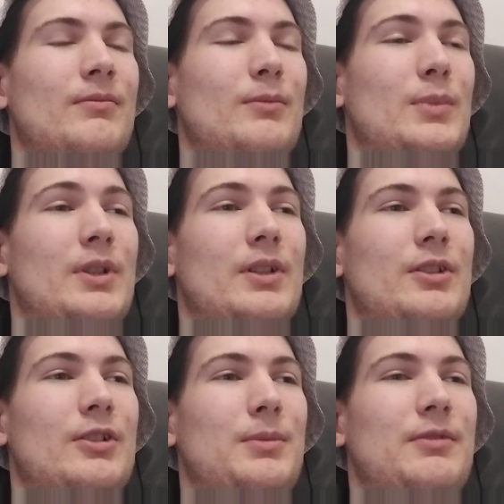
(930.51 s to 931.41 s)

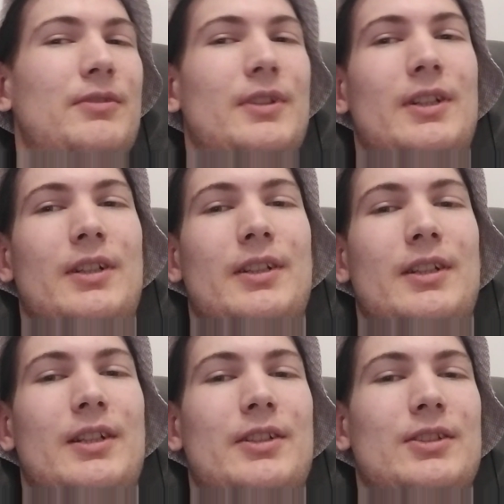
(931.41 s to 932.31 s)
But to be fair,
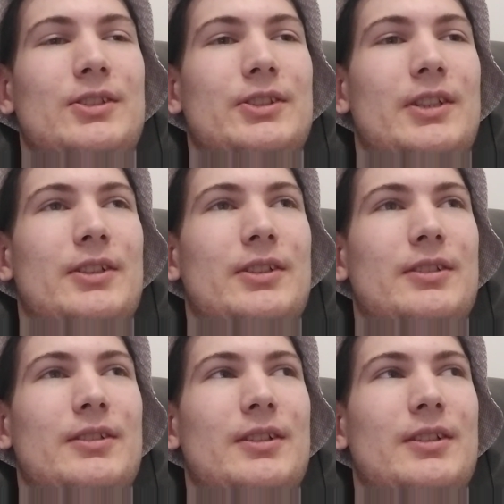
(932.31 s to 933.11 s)
yeah, I just ended,